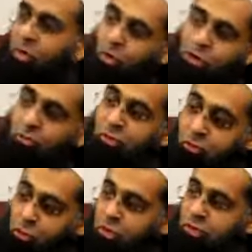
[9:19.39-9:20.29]
all
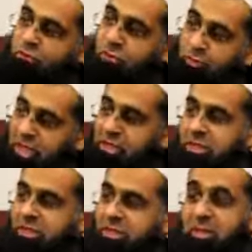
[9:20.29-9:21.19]
rewards for patience,